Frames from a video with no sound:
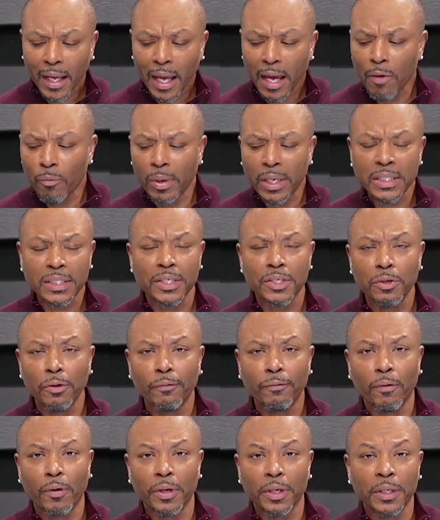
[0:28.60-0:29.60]
And what does it
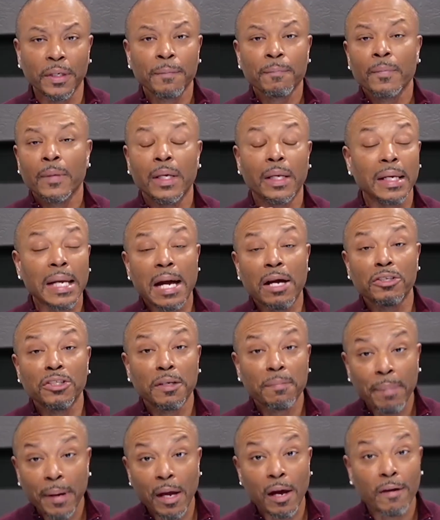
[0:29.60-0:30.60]
do for you? It allows
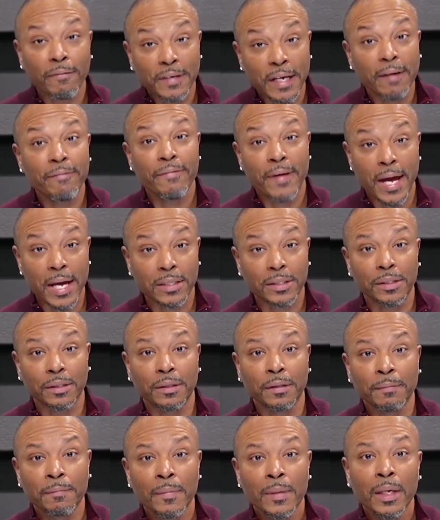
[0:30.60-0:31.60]
you to pay off debt
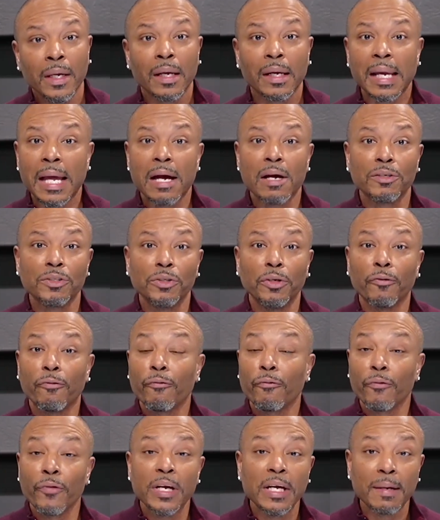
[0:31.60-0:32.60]
faster. It allows you to
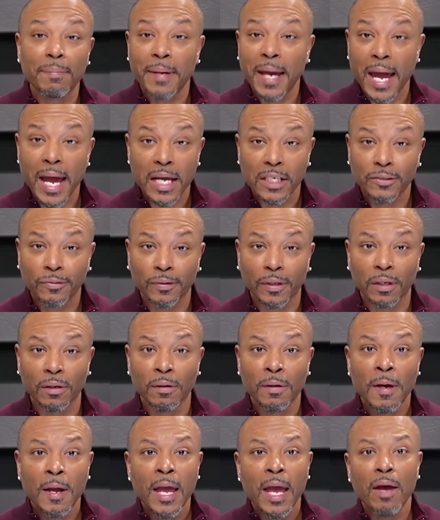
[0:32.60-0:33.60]
free up cash
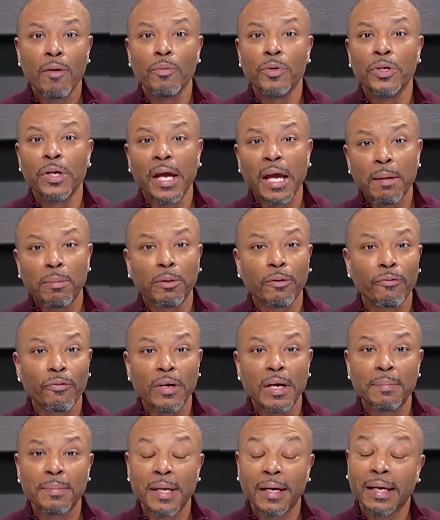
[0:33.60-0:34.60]
flow. And when you're able to
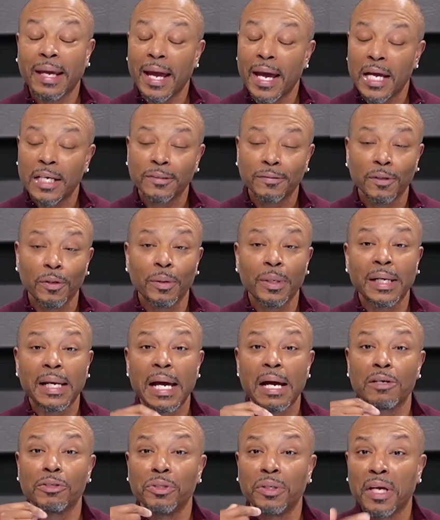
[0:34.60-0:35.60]
free up that cash flow, it
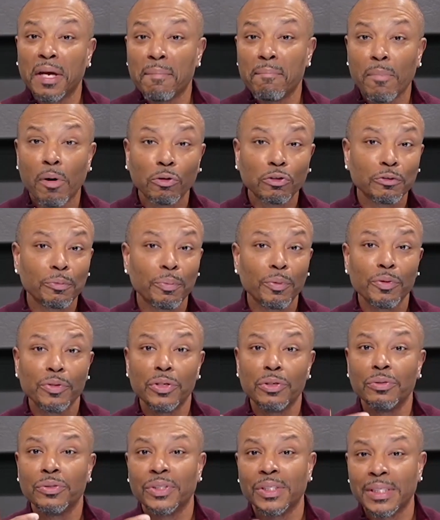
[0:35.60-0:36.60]
allows you to get multiple
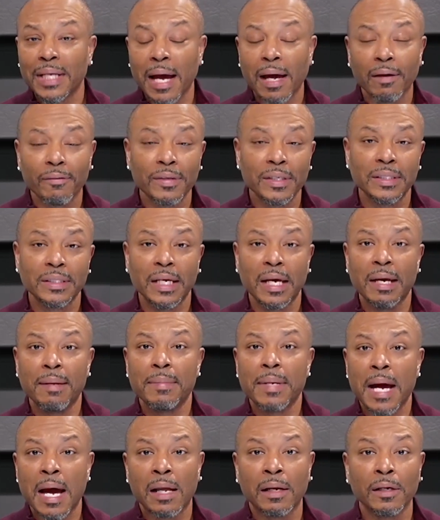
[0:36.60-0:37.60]
uses out of the
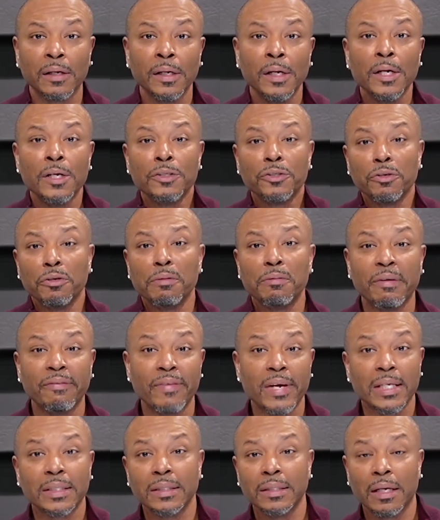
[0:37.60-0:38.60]
same dollar to
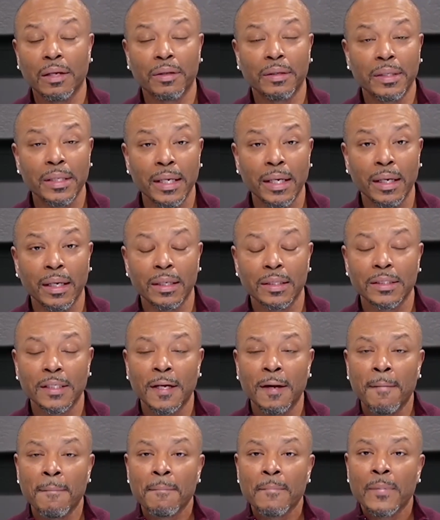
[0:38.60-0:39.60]
invest in other
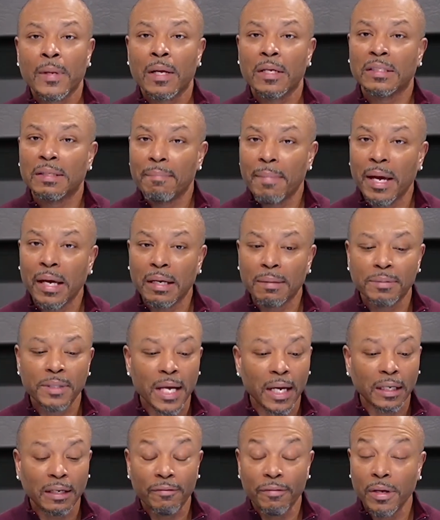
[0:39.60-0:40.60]
things. Because the main
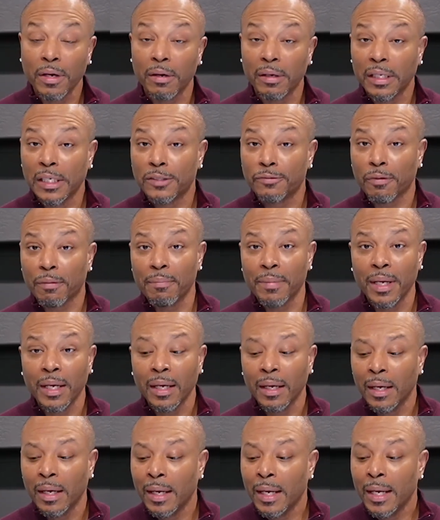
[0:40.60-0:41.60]
objective here, at least for
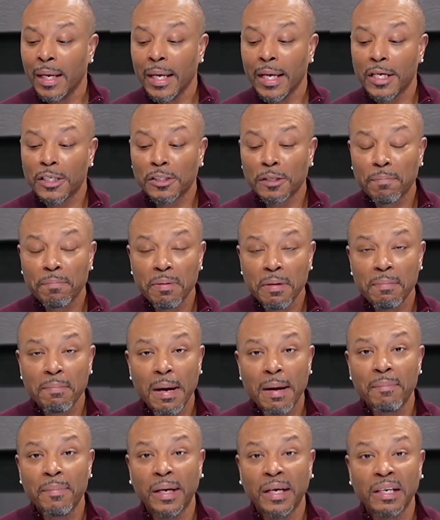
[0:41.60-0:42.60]
me, is to put
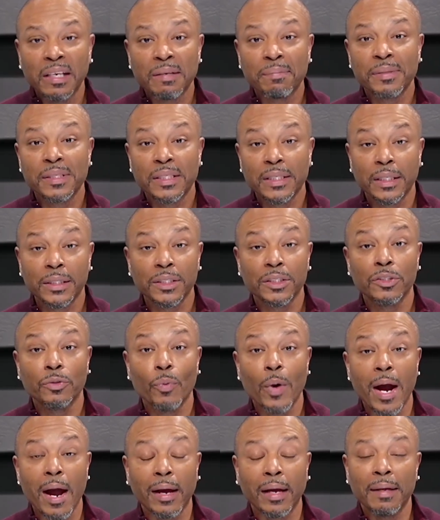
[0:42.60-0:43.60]
my money in a position to
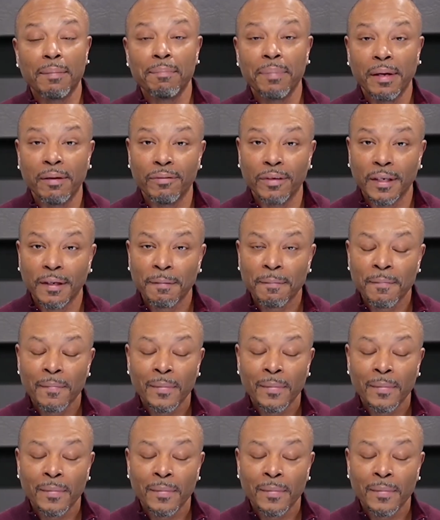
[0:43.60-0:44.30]
where I can pivot.